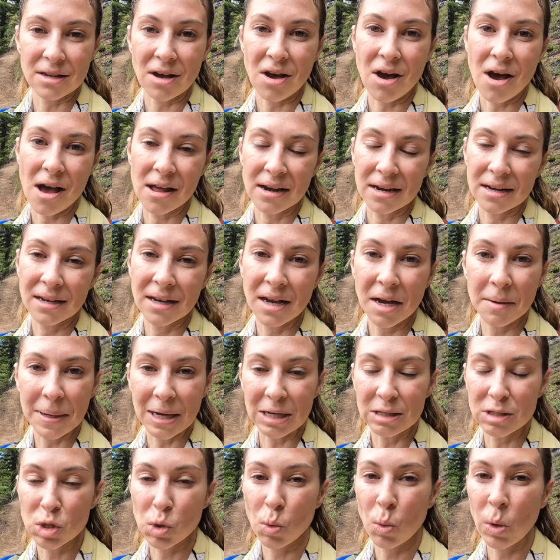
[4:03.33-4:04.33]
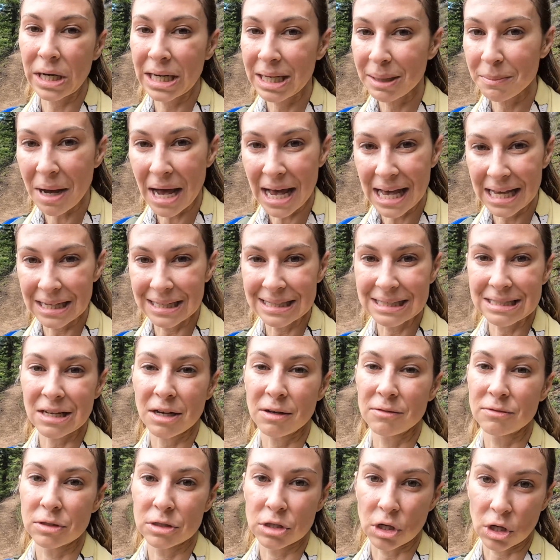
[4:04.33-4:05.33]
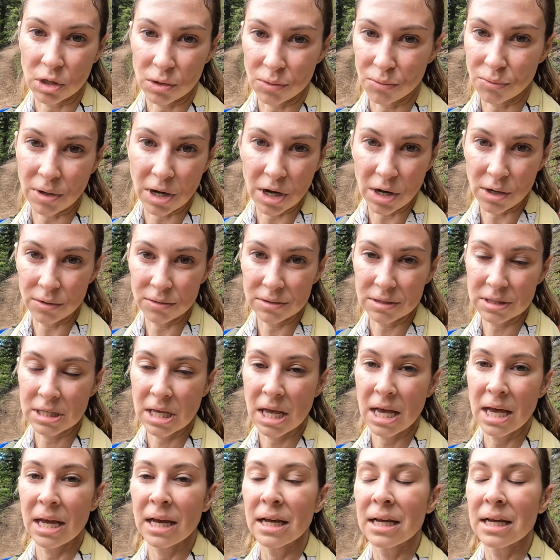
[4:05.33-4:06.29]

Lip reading: on about 20 miles of dirt roads,